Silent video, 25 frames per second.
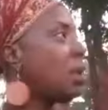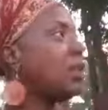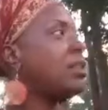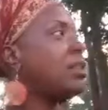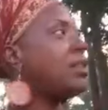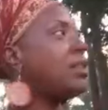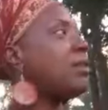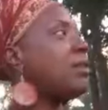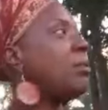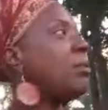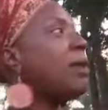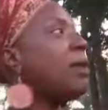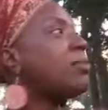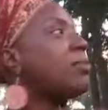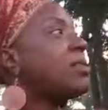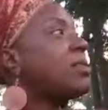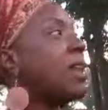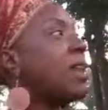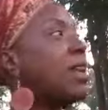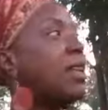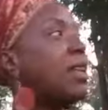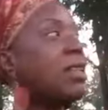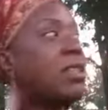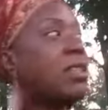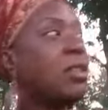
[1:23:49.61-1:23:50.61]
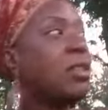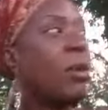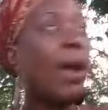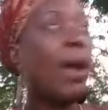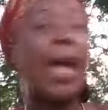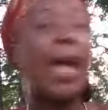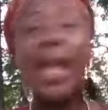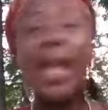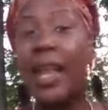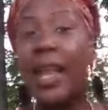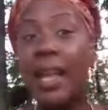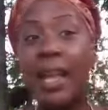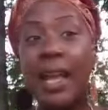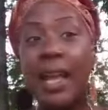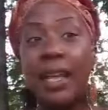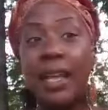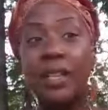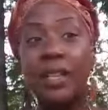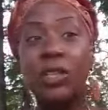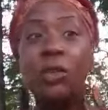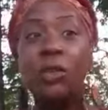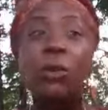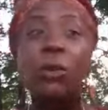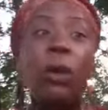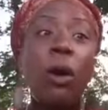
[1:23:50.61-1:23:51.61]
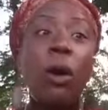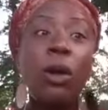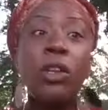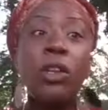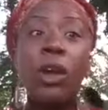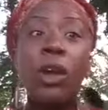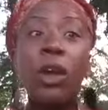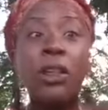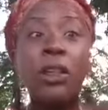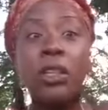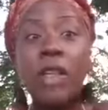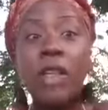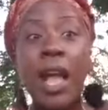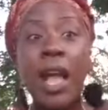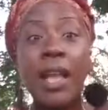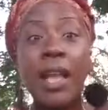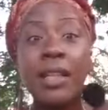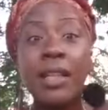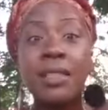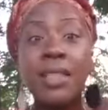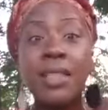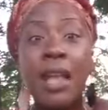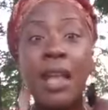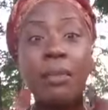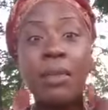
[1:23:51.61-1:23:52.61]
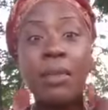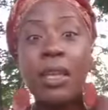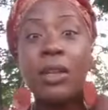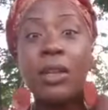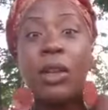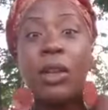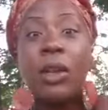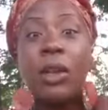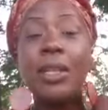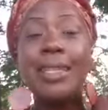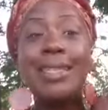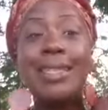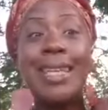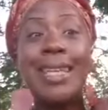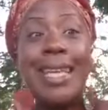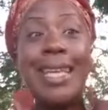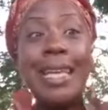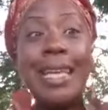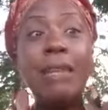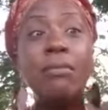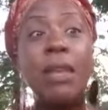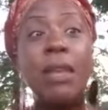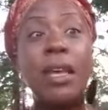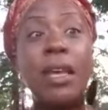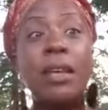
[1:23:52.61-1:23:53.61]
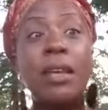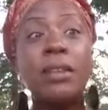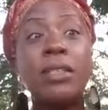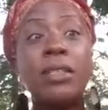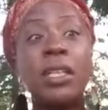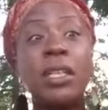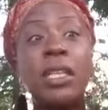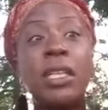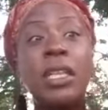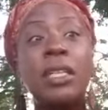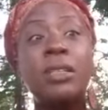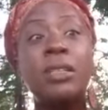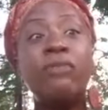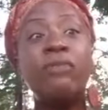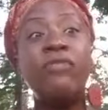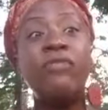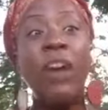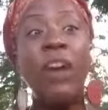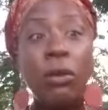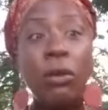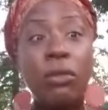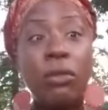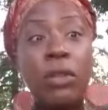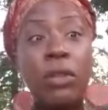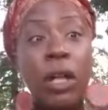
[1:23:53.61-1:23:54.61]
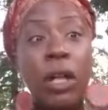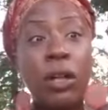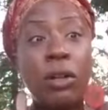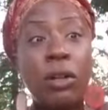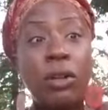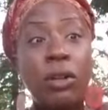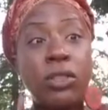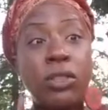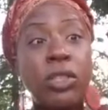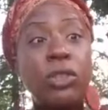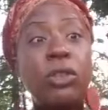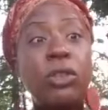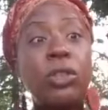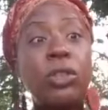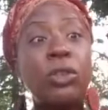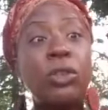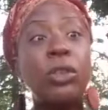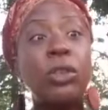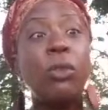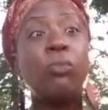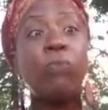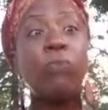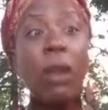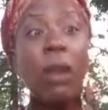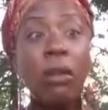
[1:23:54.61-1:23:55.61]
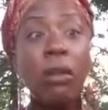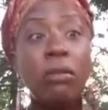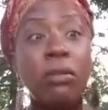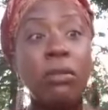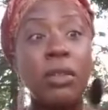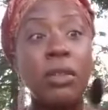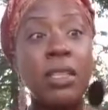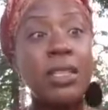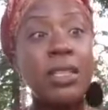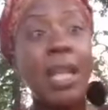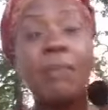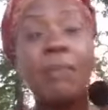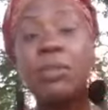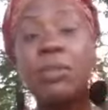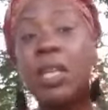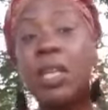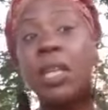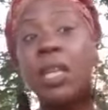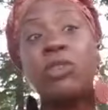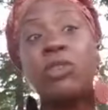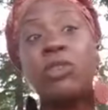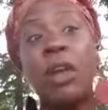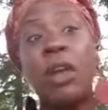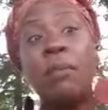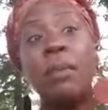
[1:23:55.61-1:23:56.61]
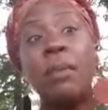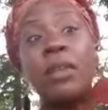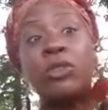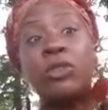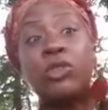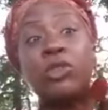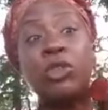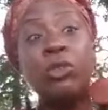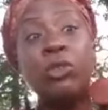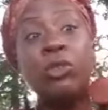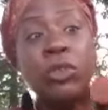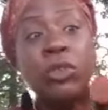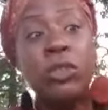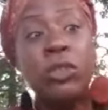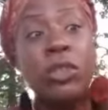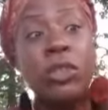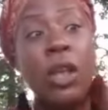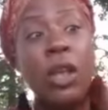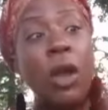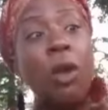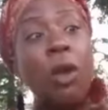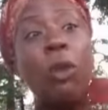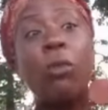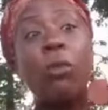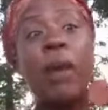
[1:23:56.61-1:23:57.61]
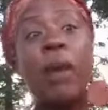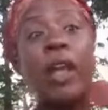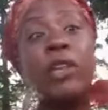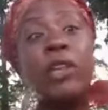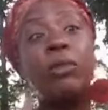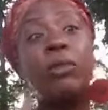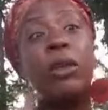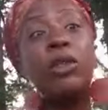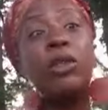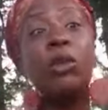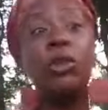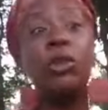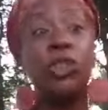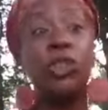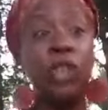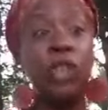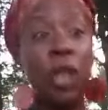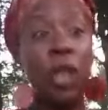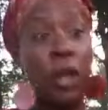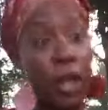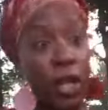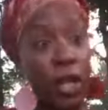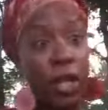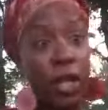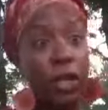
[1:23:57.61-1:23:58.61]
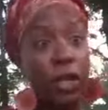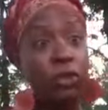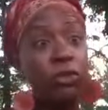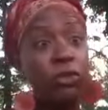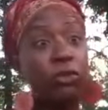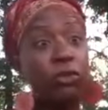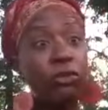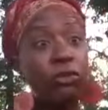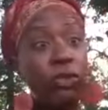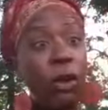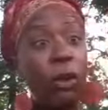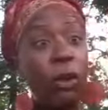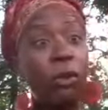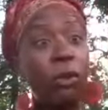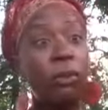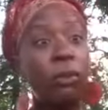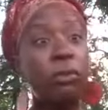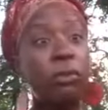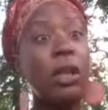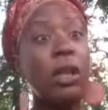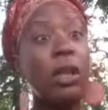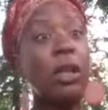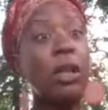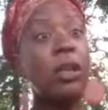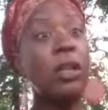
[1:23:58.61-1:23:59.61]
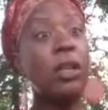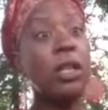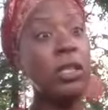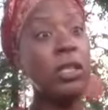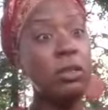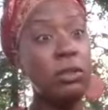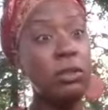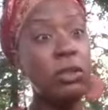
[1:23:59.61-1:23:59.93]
The website is so I ain't gotta do all y'all. I can stop getting all these emails and these phone calls, and you can do your work and stop sitting here trying to make excuses on why you ain't doing. Sharon ain't answering the phone and